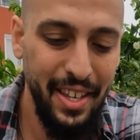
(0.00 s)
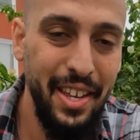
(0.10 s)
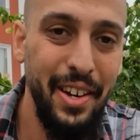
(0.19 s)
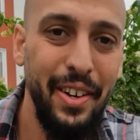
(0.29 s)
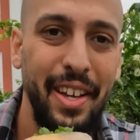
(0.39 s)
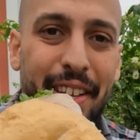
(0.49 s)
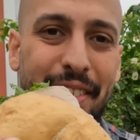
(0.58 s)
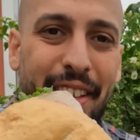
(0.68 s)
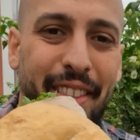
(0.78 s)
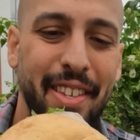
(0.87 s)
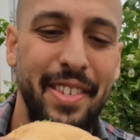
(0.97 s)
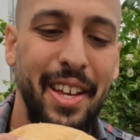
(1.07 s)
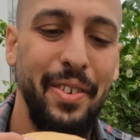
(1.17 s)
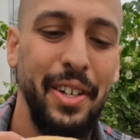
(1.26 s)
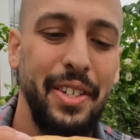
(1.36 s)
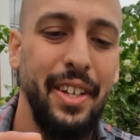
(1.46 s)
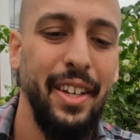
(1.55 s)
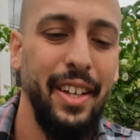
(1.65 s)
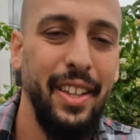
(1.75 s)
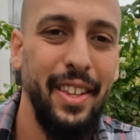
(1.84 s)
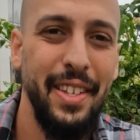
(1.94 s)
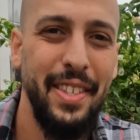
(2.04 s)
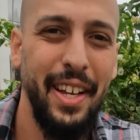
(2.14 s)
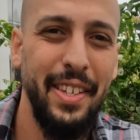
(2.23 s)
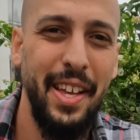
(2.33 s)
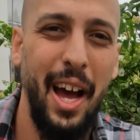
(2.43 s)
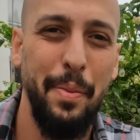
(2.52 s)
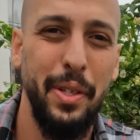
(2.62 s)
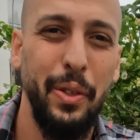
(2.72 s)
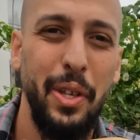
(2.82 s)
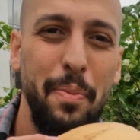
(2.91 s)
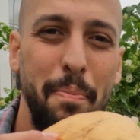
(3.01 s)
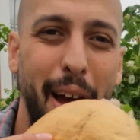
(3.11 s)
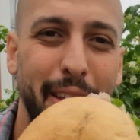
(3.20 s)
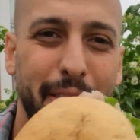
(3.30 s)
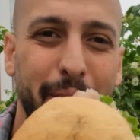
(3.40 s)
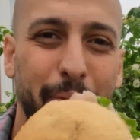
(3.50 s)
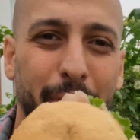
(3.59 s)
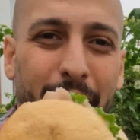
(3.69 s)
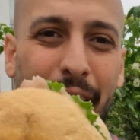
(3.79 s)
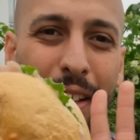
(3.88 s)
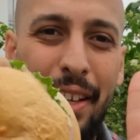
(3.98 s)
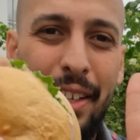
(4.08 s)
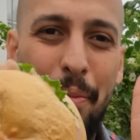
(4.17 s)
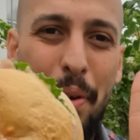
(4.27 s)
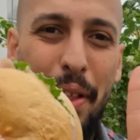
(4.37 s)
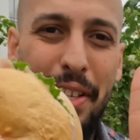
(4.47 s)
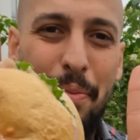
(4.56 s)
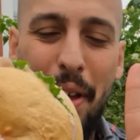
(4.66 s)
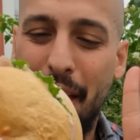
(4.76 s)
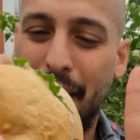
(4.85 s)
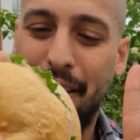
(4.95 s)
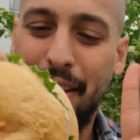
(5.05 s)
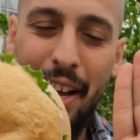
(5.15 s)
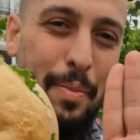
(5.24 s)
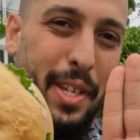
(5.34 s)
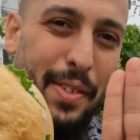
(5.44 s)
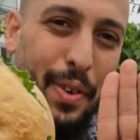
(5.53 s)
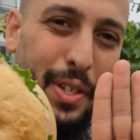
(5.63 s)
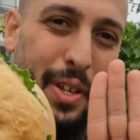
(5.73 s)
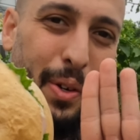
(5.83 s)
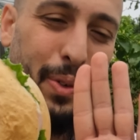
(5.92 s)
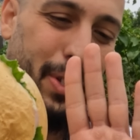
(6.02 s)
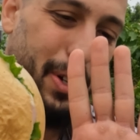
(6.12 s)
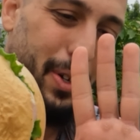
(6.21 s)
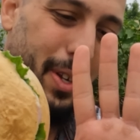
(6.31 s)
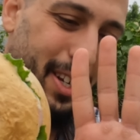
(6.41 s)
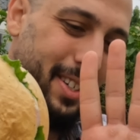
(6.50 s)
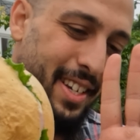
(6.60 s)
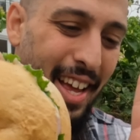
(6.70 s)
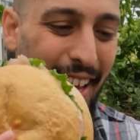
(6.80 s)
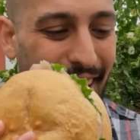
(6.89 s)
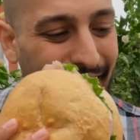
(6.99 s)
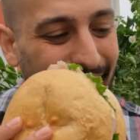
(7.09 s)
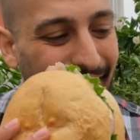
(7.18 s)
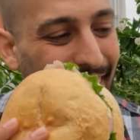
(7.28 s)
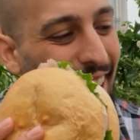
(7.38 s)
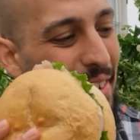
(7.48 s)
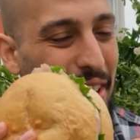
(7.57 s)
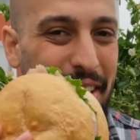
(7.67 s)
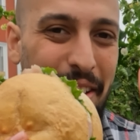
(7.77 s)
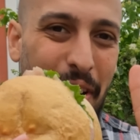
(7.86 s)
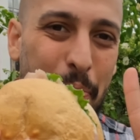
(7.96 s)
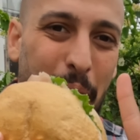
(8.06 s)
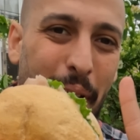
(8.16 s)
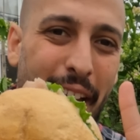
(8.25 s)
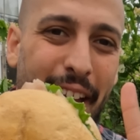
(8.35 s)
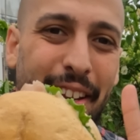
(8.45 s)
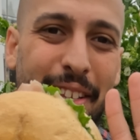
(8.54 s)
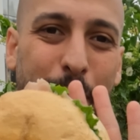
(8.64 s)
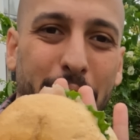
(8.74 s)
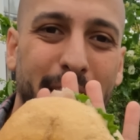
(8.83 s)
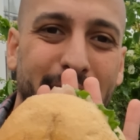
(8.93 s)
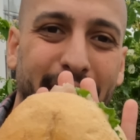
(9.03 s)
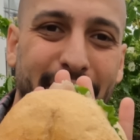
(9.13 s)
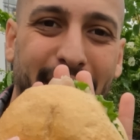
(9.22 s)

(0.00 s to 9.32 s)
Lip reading: here is the sandwich. This thing is absolutely massive. Compare that to my hand. I'm 6'2", so you can have an idea of how big my hand is, but this thing is